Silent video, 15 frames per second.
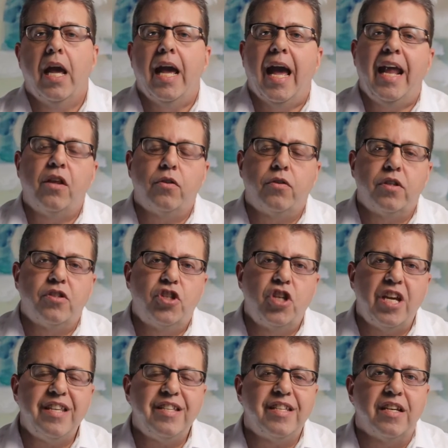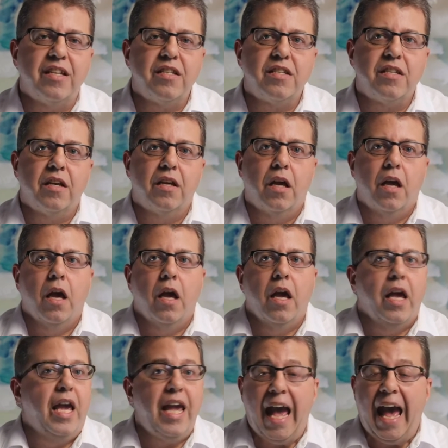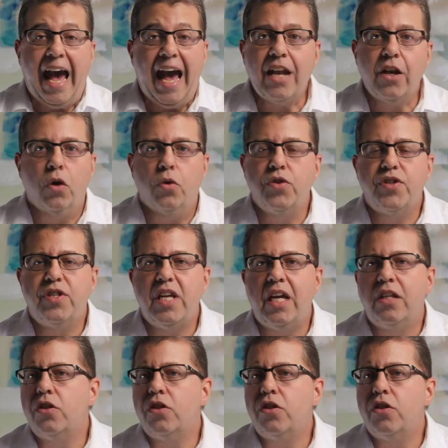And Jesus, he had no sin,